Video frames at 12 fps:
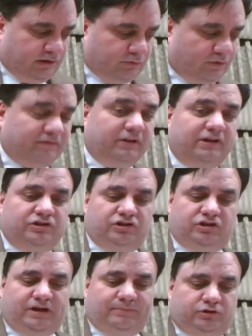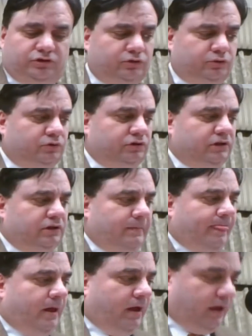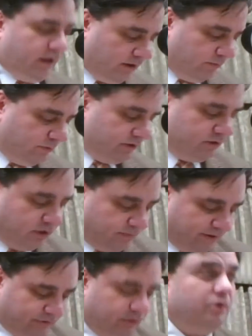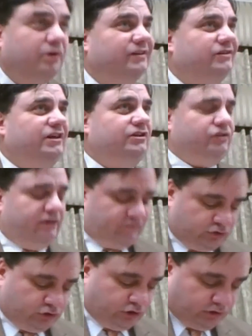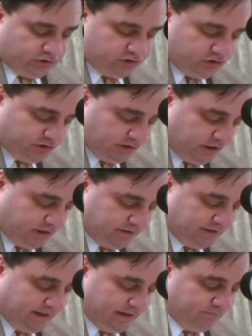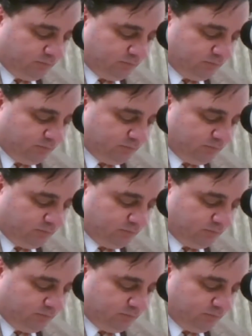In Revelation chapter 2. Uh, we're going to talk about the organization of the church uh, today.